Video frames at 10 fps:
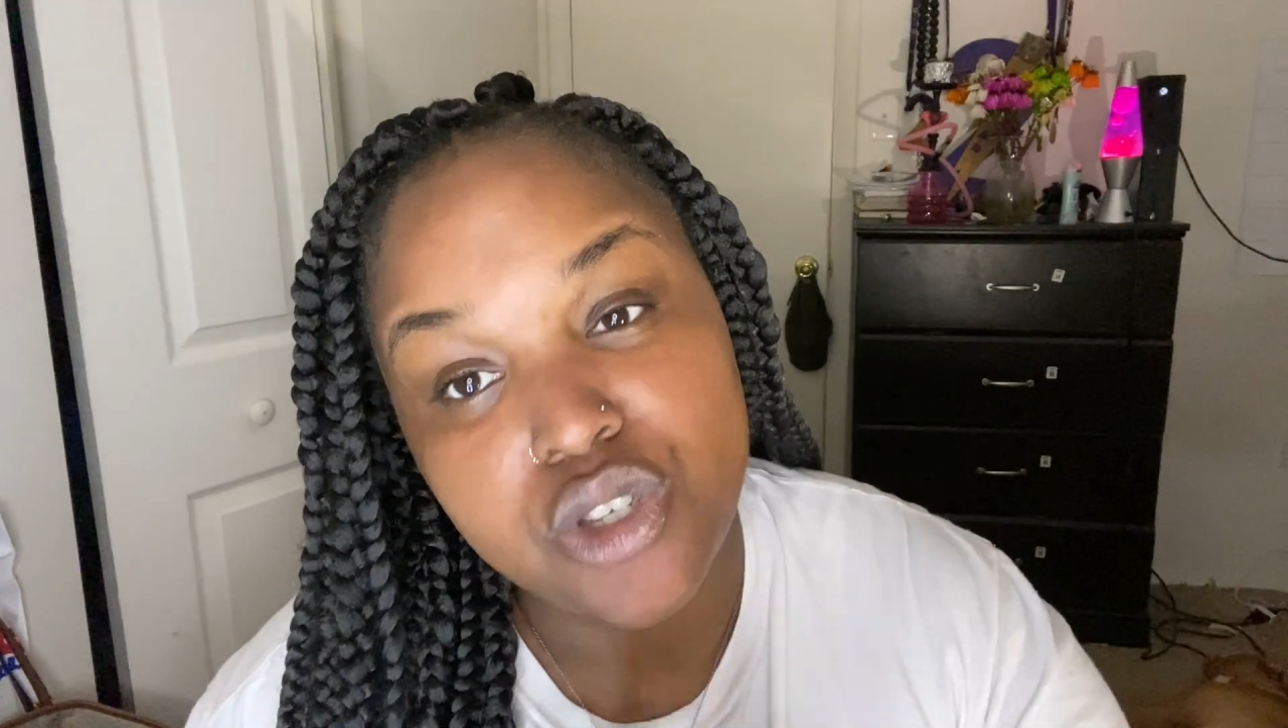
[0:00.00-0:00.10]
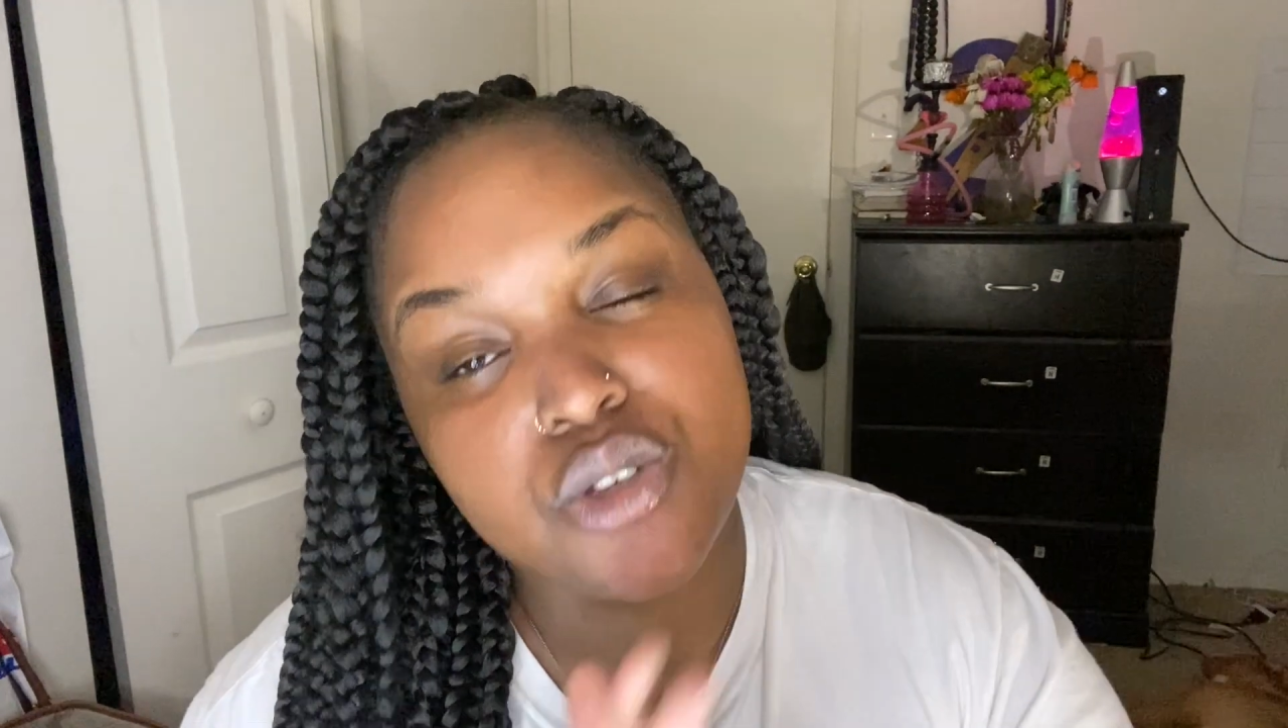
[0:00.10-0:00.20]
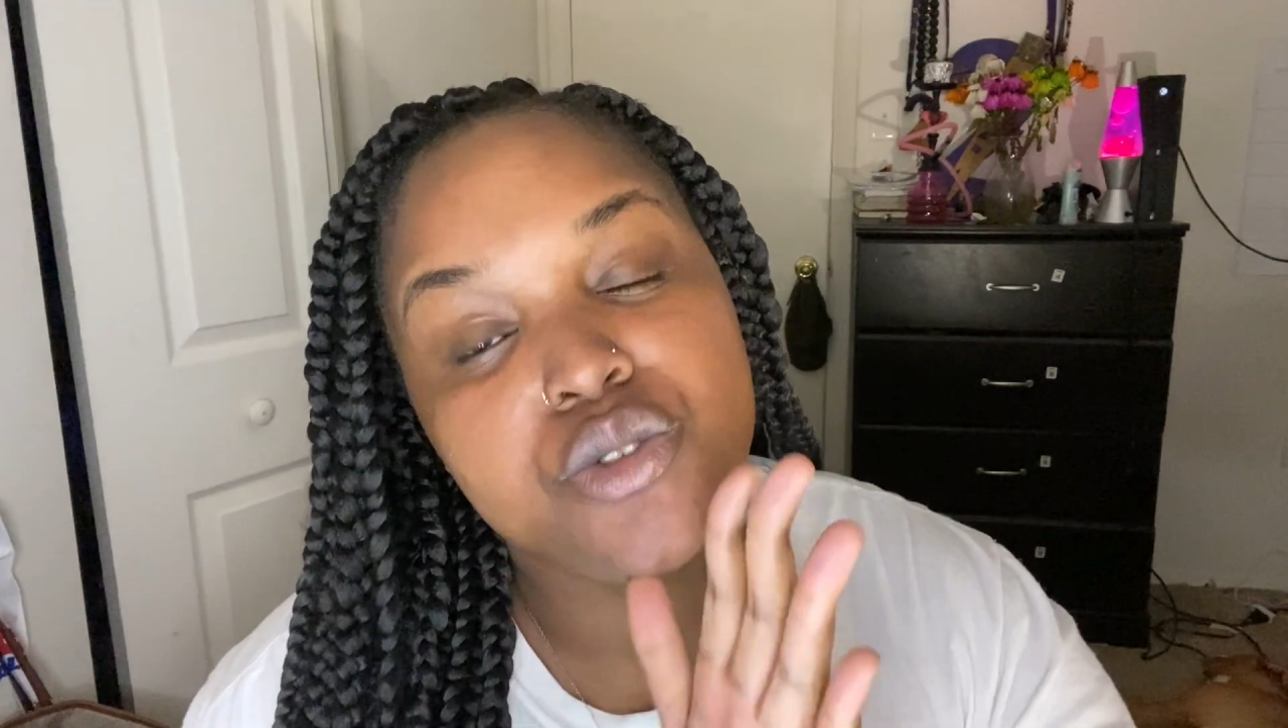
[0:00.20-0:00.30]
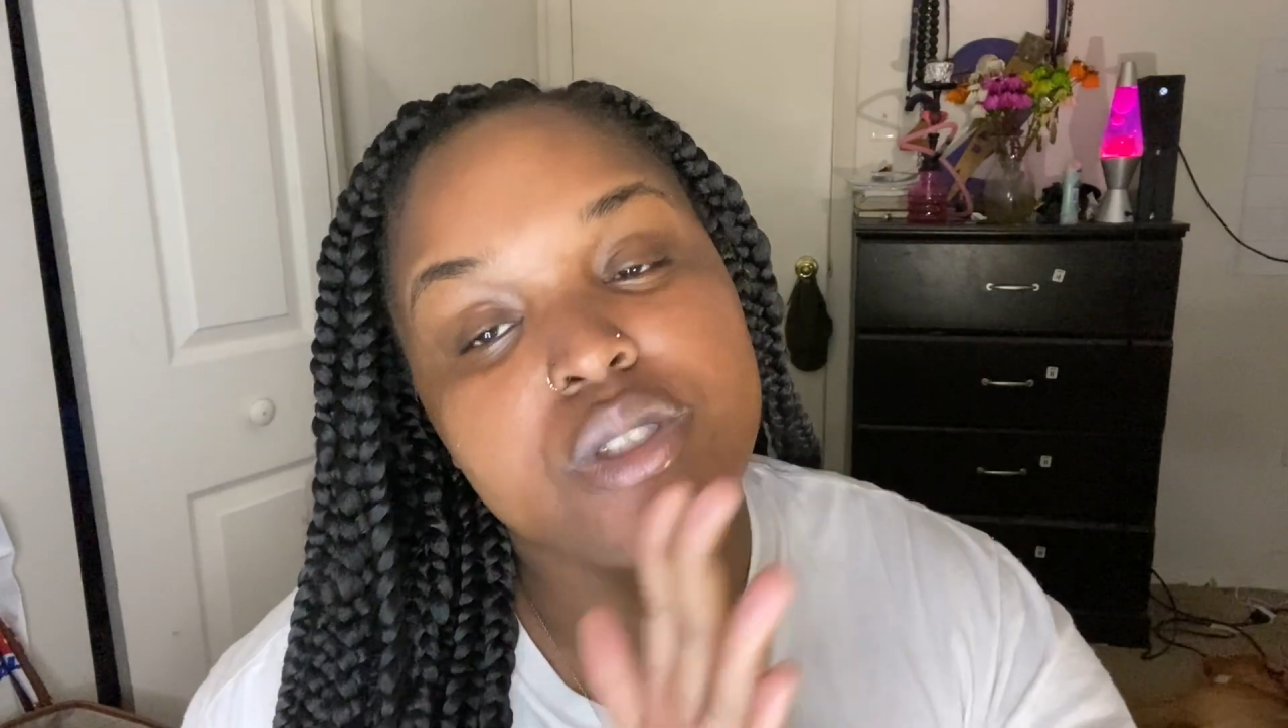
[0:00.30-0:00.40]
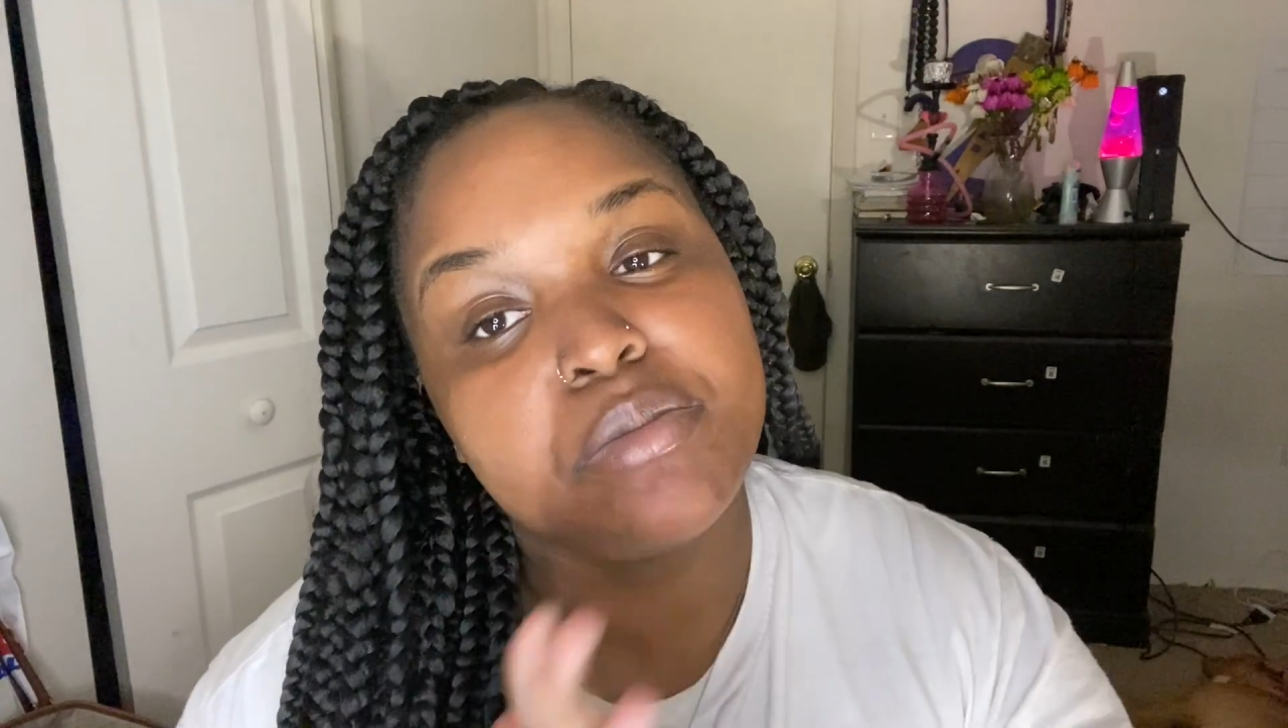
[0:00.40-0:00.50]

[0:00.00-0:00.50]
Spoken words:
use